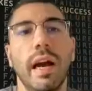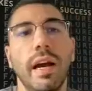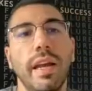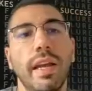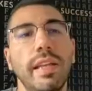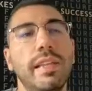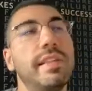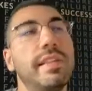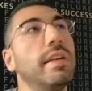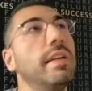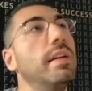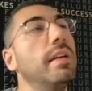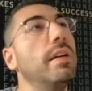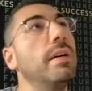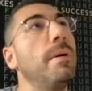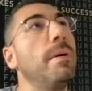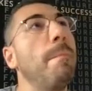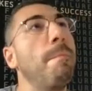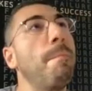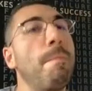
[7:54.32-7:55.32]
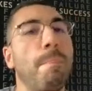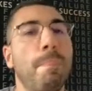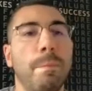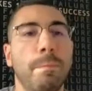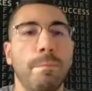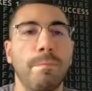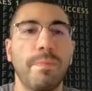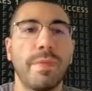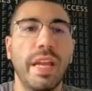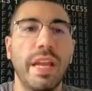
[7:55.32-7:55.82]
It's
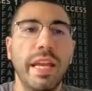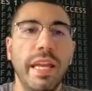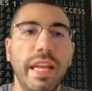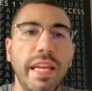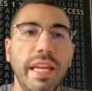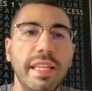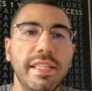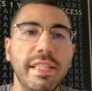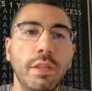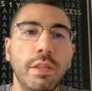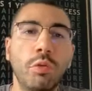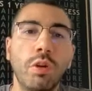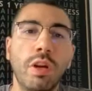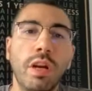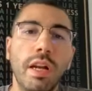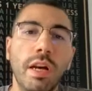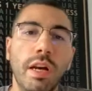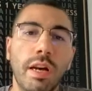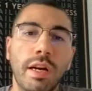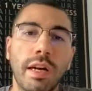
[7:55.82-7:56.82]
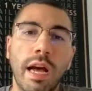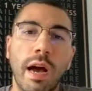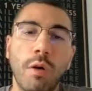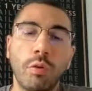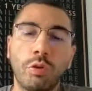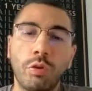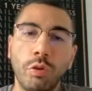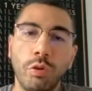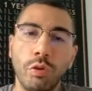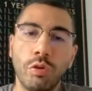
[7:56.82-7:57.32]
easy to learn how
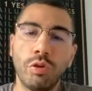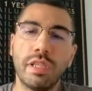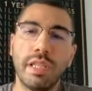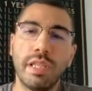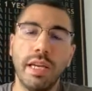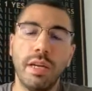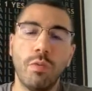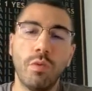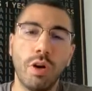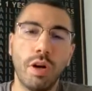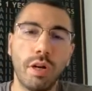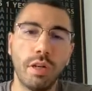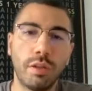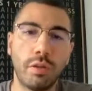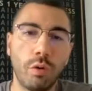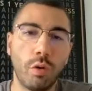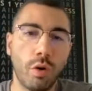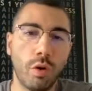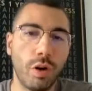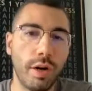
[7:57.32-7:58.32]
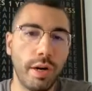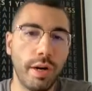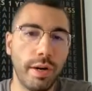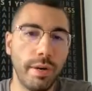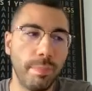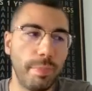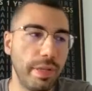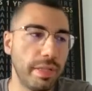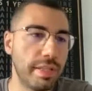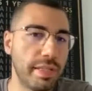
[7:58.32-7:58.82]
to use Anyword, or
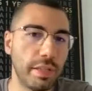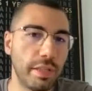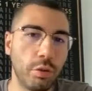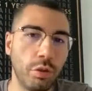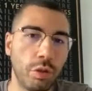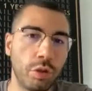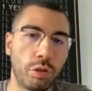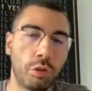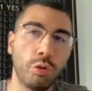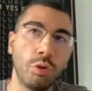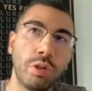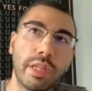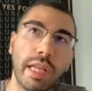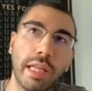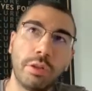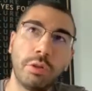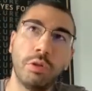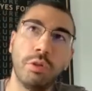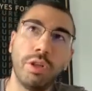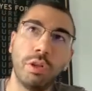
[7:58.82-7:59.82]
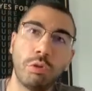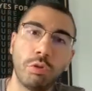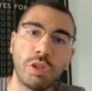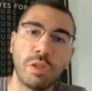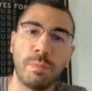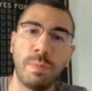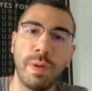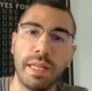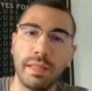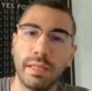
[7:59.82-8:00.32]
it's a tool that you need to
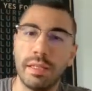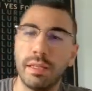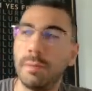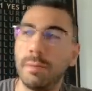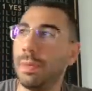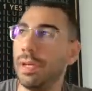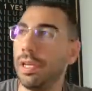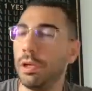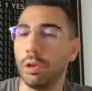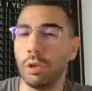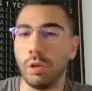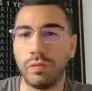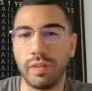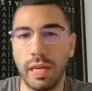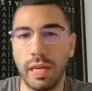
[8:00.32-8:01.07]
spend a period of